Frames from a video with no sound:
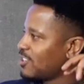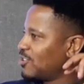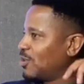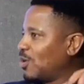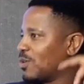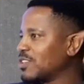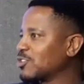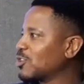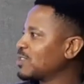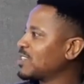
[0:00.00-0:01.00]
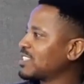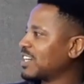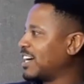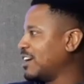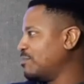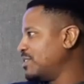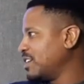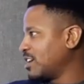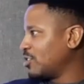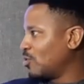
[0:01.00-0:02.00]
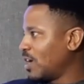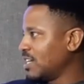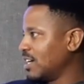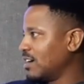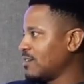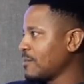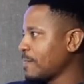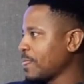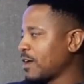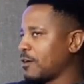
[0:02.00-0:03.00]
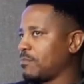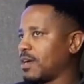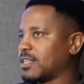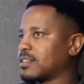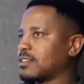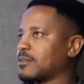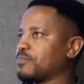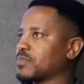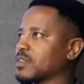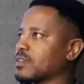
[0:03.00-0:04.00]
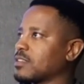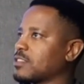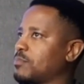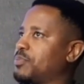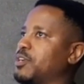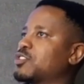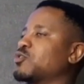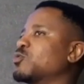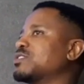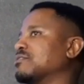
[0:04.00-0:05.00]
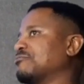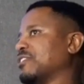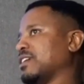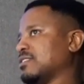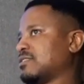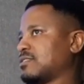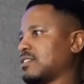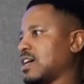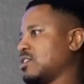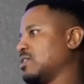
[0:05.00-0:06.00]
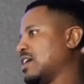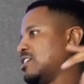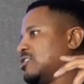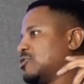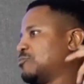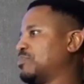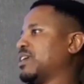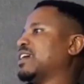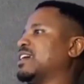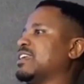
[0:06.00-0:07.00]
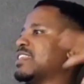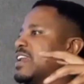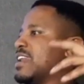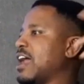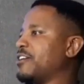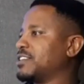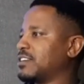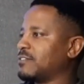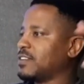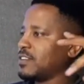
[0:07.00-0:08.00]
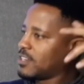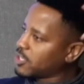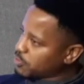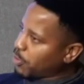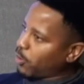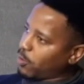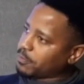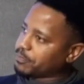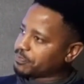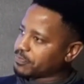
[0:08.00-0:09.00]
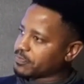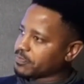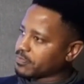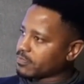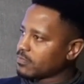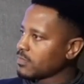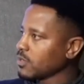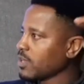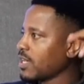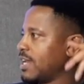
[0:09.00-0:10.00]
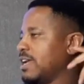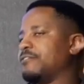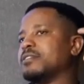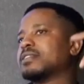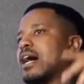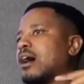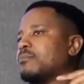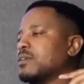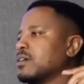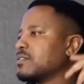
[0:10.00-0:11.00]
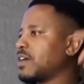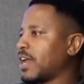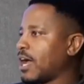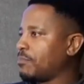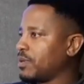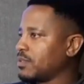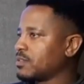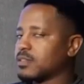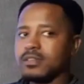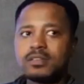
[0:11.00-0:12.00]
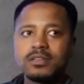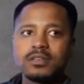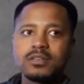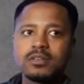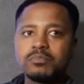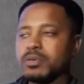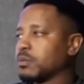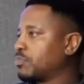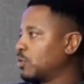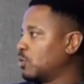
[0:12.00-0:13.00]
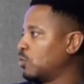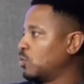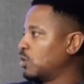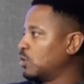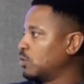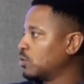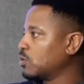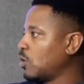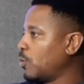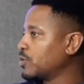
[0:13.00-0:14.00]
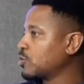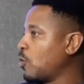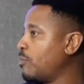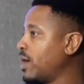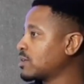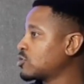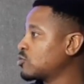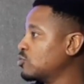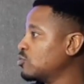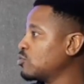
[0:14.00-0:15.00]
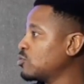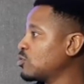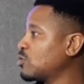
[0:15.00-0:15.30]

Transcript: all these good things that are happening in Rwanda. But the person who's the face and spearheading that narrative is Paul. Right? And every time that happens, people will always go back to